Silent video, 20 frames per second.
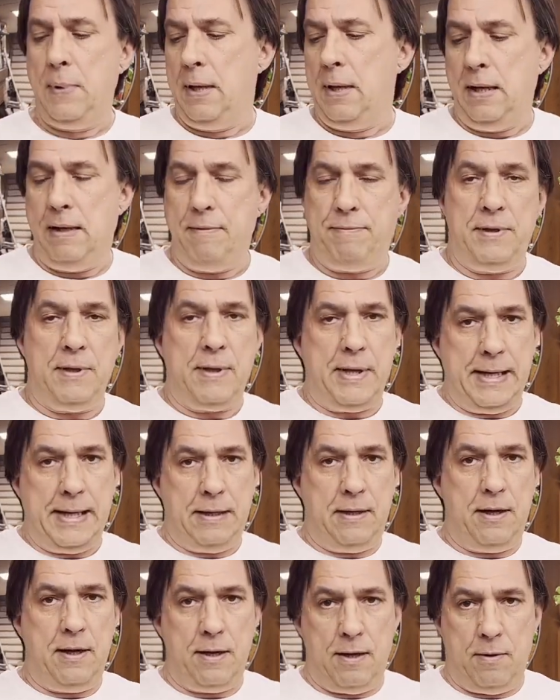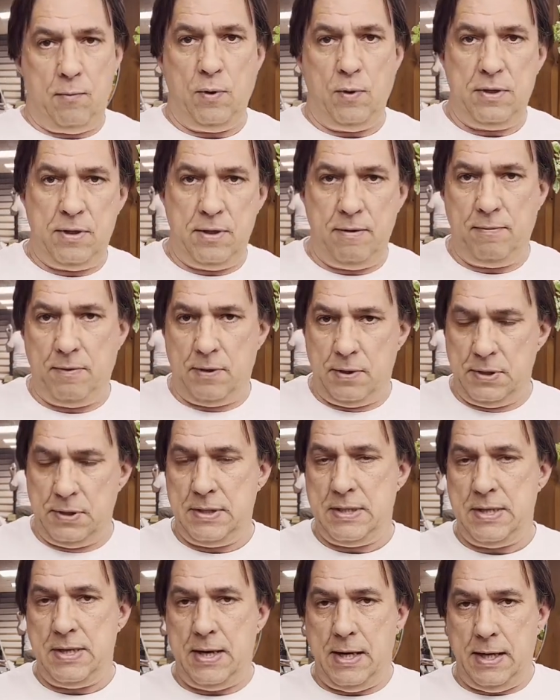If you like what you've learned
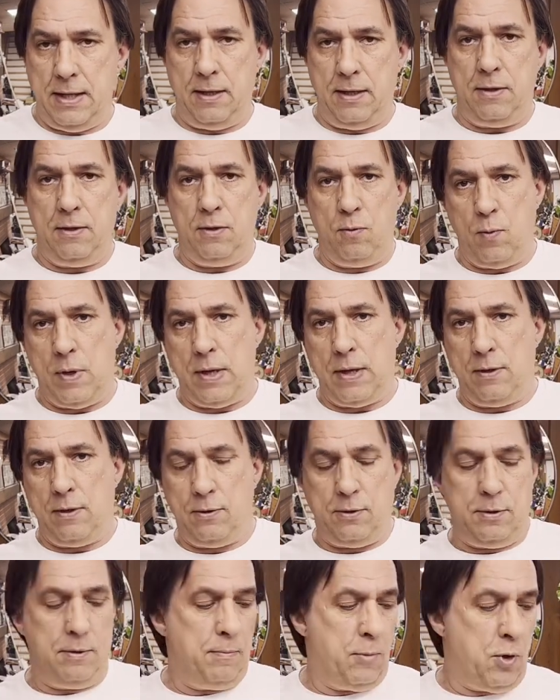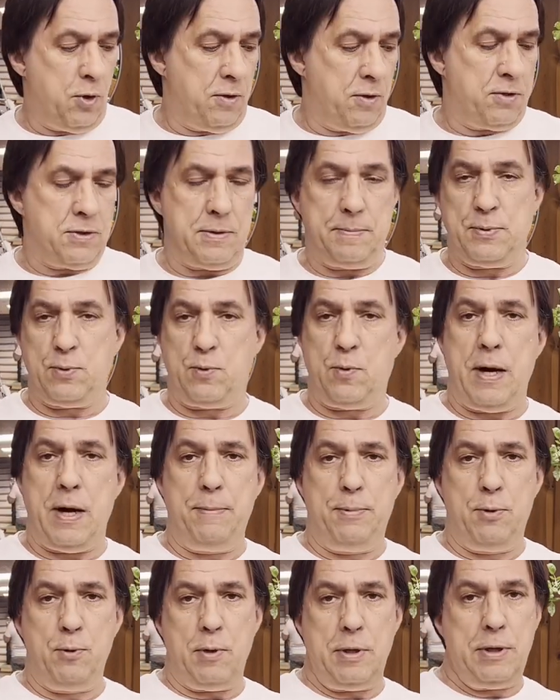today and you want to learn more, subscribe
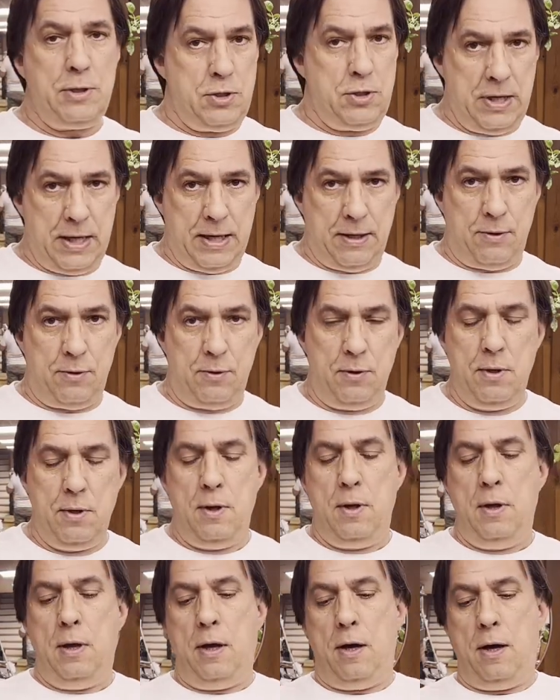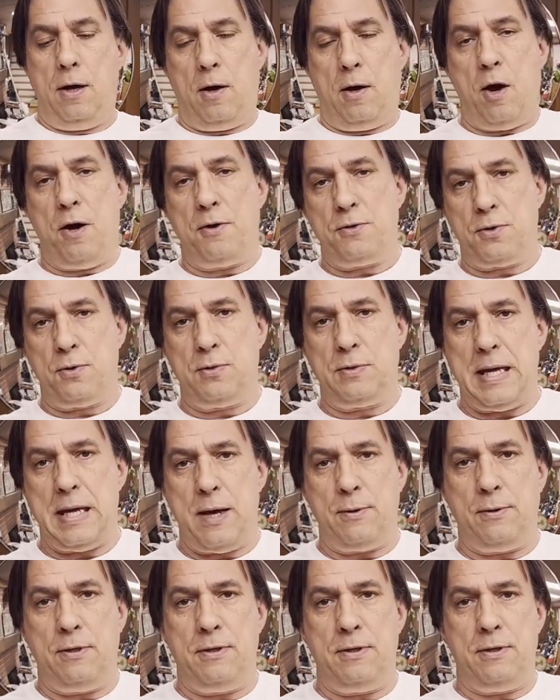to our channel. Also down
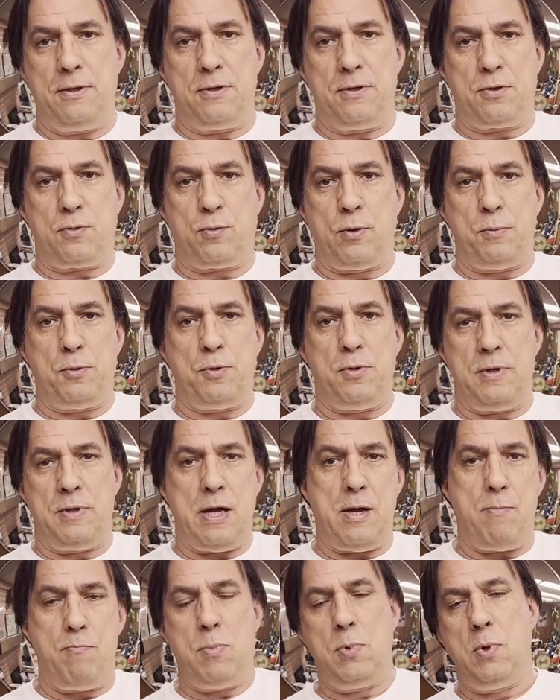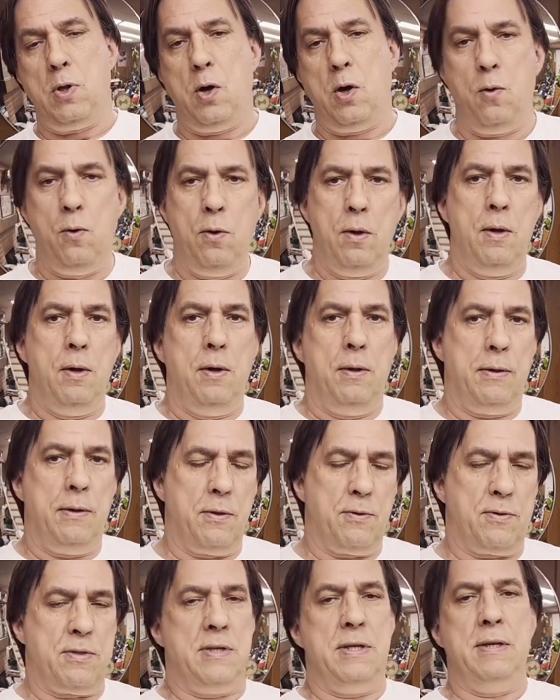in the description down below,
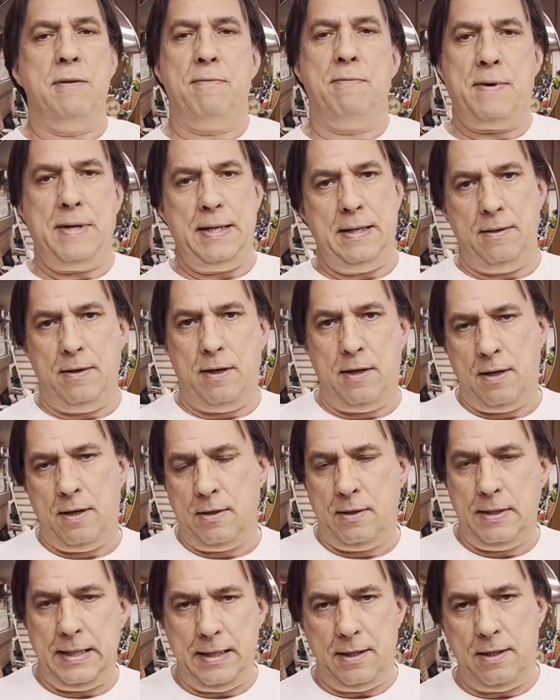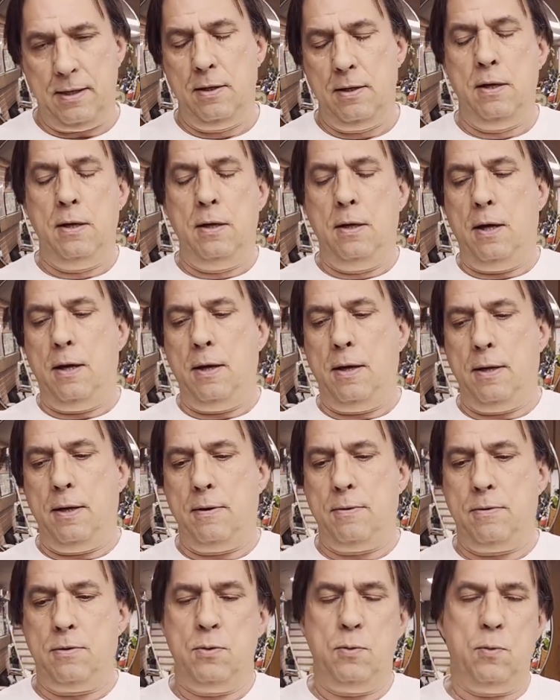there's an invite link
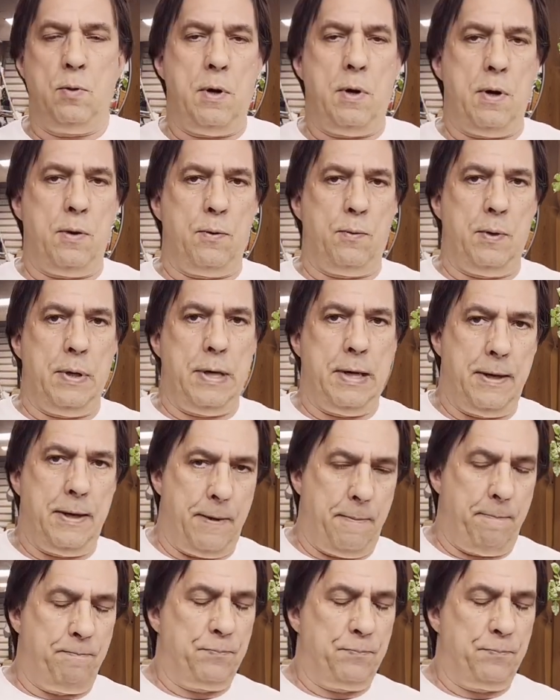to our